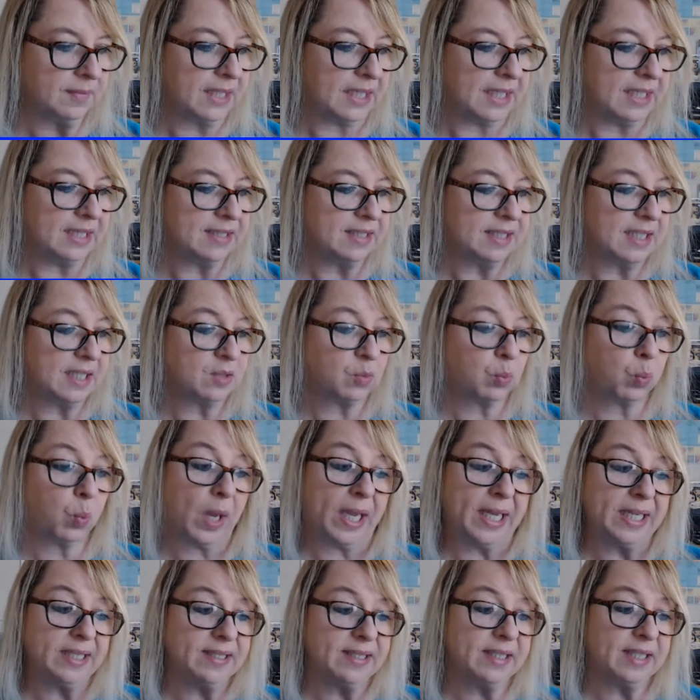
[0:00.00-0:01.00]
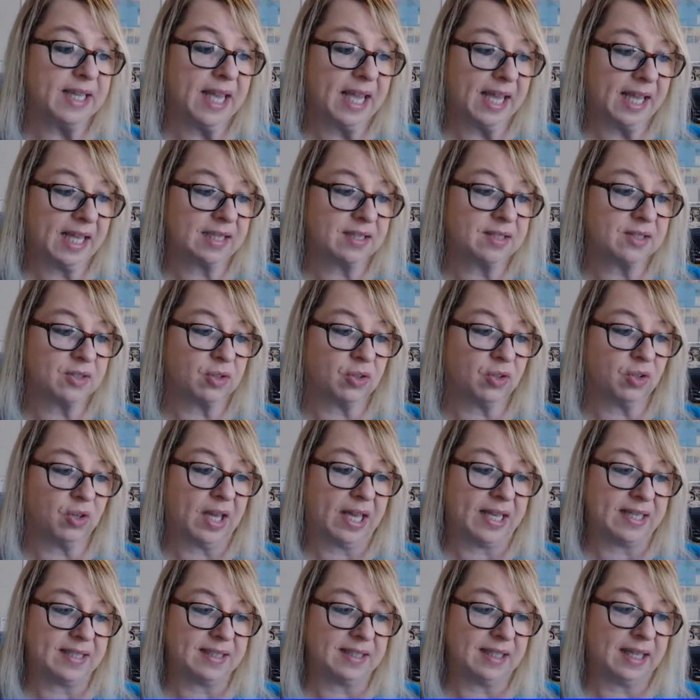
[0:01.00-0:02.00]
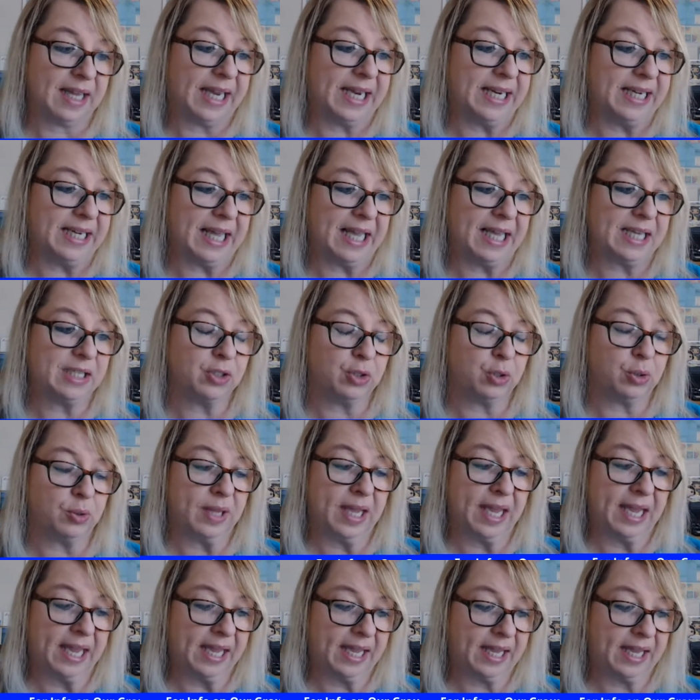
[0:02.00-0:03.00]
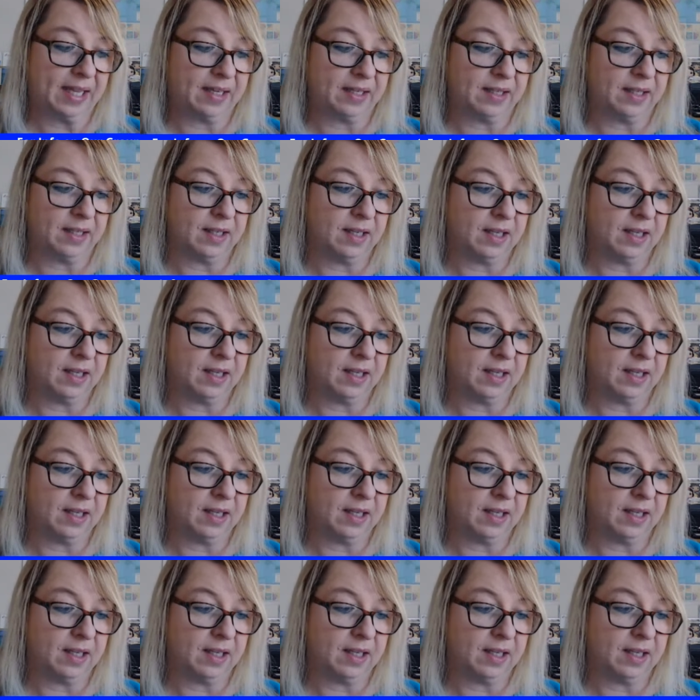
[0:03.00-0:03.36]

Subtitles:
it says wait to cancel as late as you can.